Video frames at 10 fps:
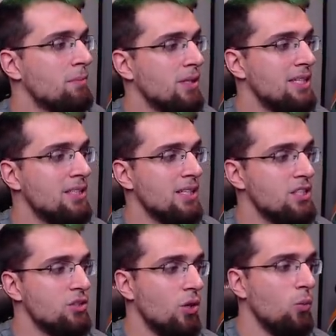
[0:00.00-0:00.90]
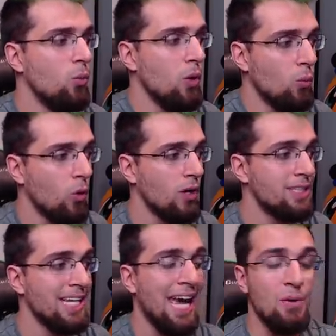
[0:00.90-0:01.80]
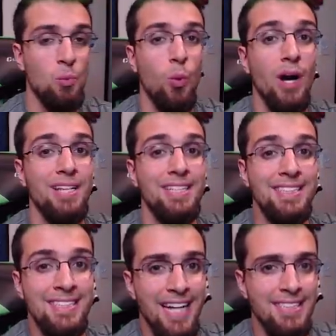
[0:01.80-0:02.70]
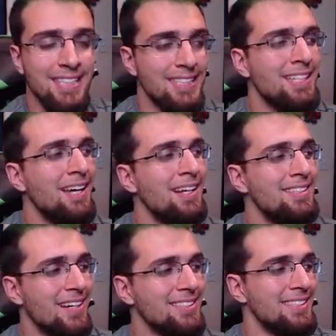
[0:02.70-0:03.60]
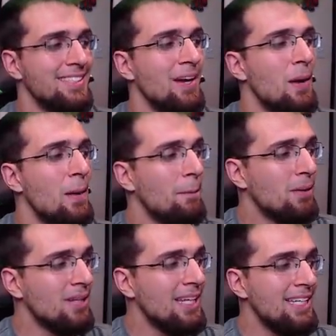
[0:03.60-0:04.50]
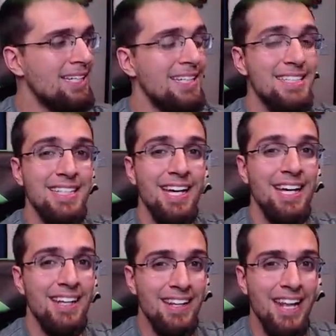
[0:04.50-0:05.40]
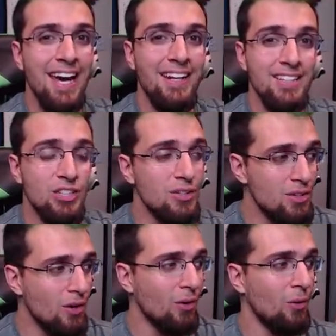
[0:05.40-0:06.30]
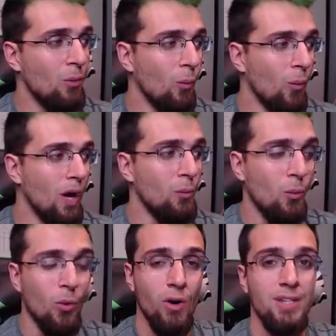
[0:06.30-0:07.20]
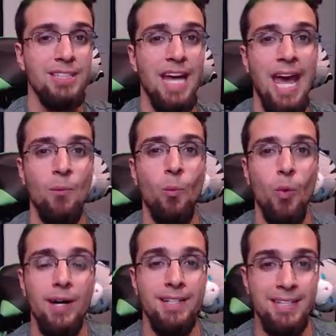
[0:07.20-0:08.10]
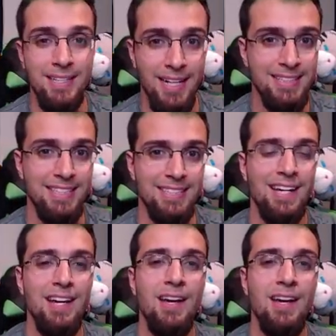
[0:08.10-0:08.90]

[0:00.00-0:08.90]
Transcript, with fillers: Please let us know what works and what doesn't. Doesn't. Please let us know what works and what doesn't.